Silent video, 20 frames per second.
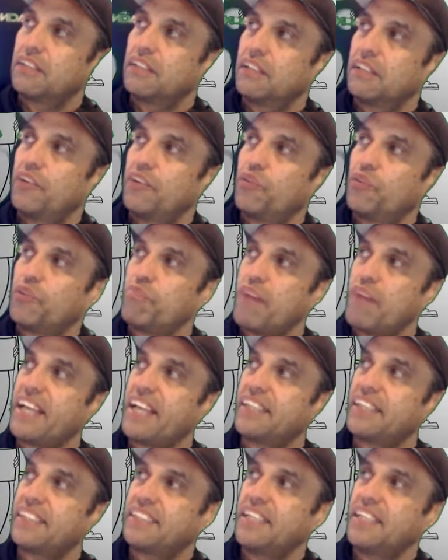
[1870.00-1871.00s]
it would
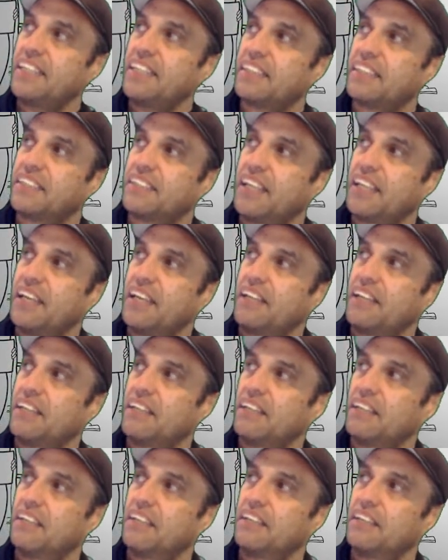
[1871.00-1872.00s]
make sense that
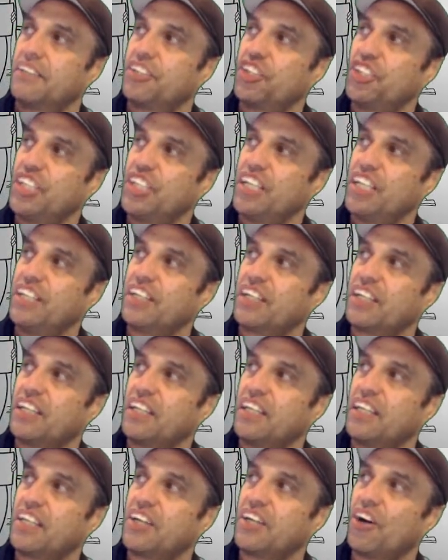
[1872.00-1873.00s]

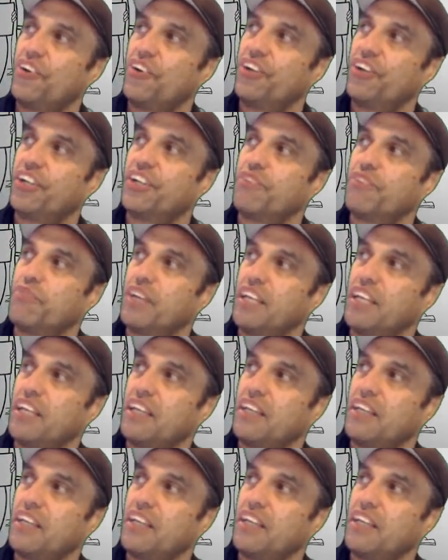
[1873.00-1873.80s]
genetically coded in me,